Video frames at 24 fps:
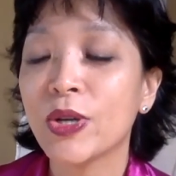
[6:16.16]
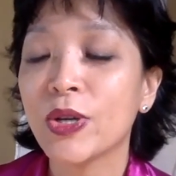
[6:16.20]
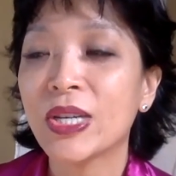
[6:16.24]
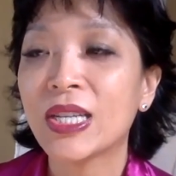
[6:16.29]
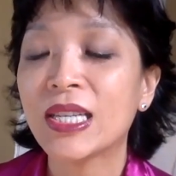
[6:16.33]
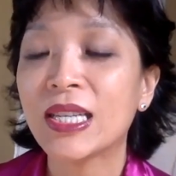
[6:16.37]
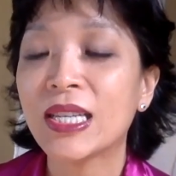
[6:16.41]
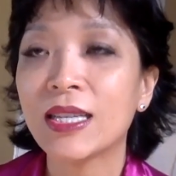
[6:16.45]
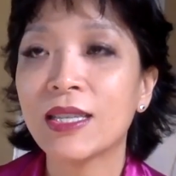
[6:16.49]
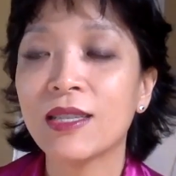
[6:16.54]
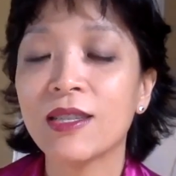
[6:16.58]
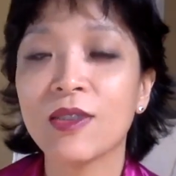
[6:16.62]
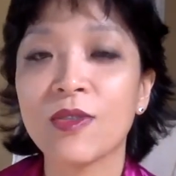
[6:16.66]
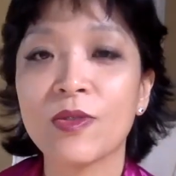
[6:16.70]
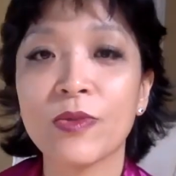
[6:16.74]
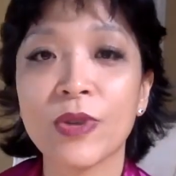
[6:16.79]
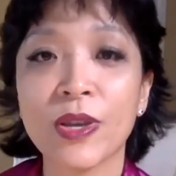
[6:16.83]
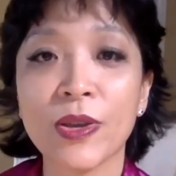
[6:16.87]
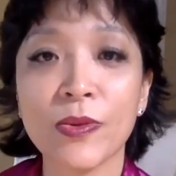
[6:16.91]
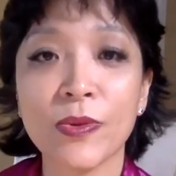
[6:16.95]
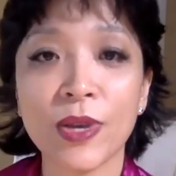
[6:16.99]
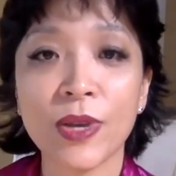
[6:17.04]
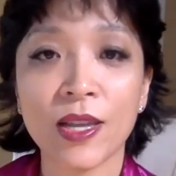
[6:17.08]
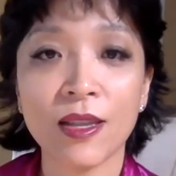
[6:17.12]

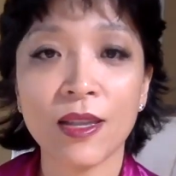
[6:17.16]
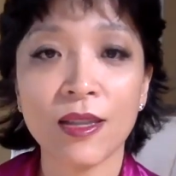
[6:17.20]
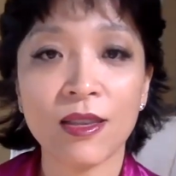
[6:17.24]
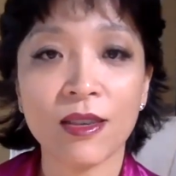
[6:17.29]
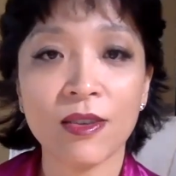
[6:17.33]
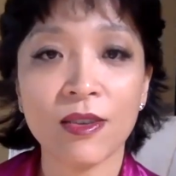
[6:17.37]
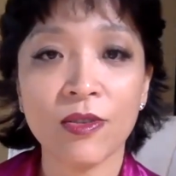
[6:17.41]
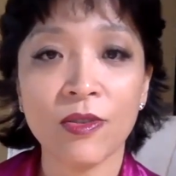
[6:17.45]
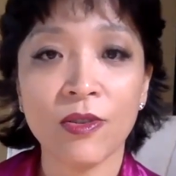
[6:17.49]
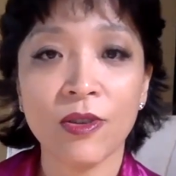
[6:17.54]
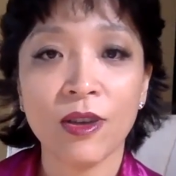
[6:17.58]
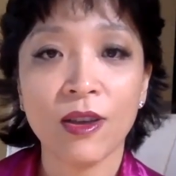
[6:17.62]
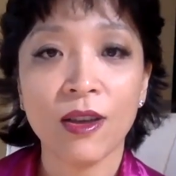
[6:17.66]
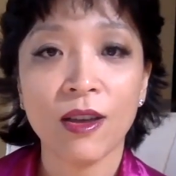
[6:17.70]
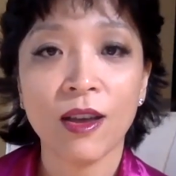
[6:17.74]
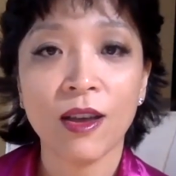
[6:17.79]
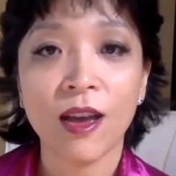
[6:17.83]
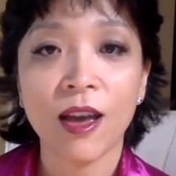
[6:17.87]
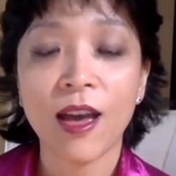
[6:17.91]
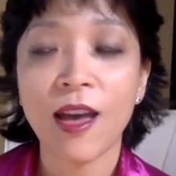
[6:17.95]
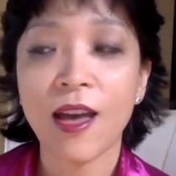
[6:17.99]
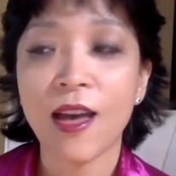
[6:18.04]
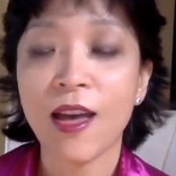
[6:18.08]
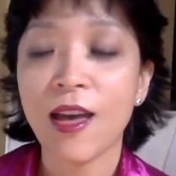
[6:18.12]
disagree with you.
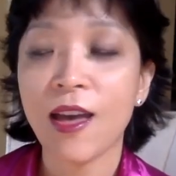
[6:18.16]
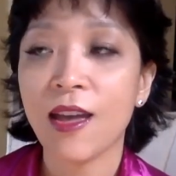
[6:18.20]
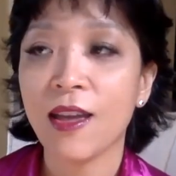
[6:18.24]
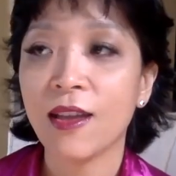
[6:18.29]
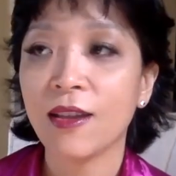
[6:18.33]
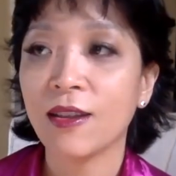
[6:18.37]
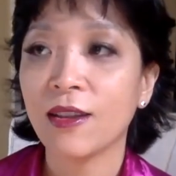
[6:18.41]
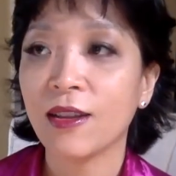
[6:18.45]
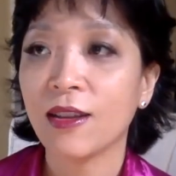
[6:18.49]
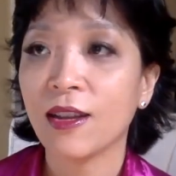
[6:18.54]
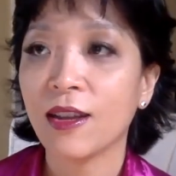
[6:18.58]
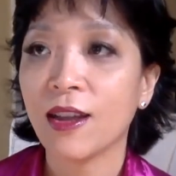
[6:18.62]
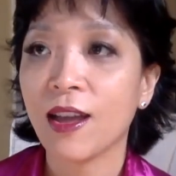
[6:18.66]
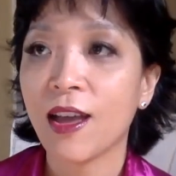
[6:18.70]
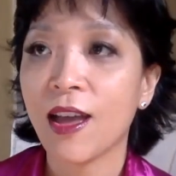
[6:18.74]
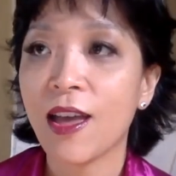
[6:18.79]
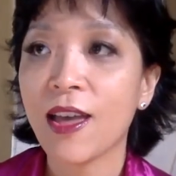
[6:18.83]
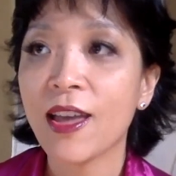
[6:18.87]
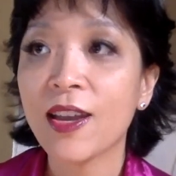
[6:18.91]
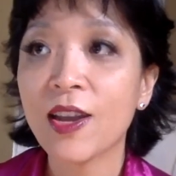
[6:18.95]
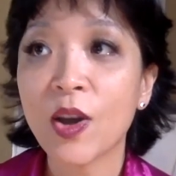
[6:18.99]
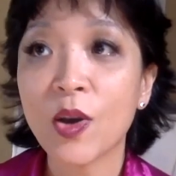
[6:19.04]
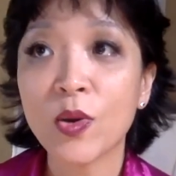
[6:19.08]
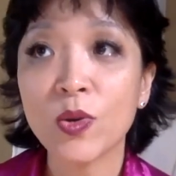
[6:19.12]
And
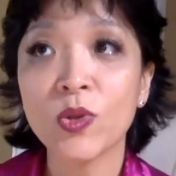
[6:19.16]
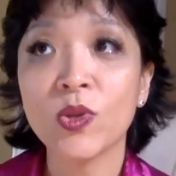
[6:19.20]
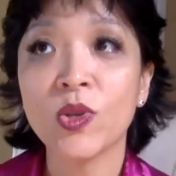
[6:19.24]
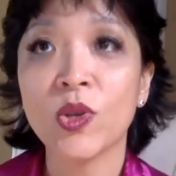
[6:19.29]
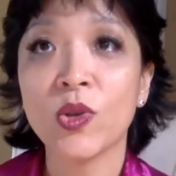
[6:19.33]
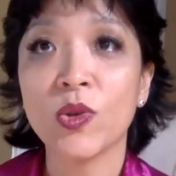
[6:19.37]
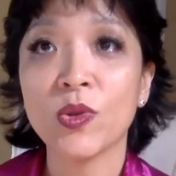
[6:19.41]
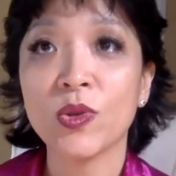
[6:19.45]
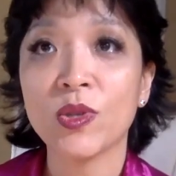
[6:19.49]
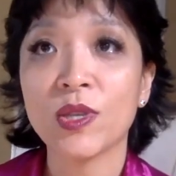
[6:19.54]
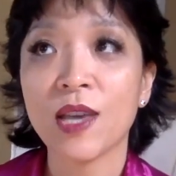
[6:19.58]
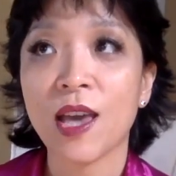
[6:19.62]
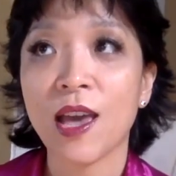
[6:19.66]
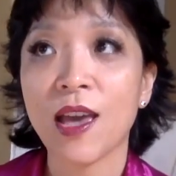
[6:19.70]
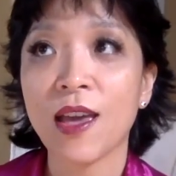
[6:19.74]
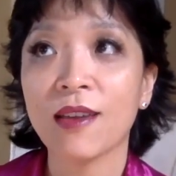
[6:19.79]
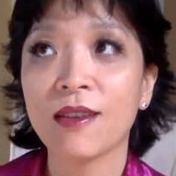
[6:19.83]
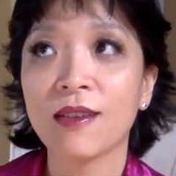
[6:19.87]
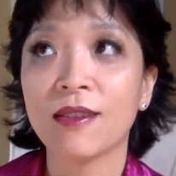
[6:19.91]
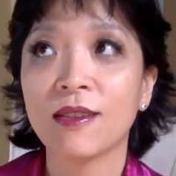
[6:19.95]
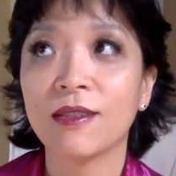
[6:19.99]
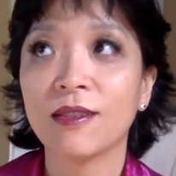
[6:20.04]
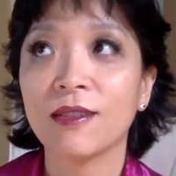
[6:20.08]
it also takes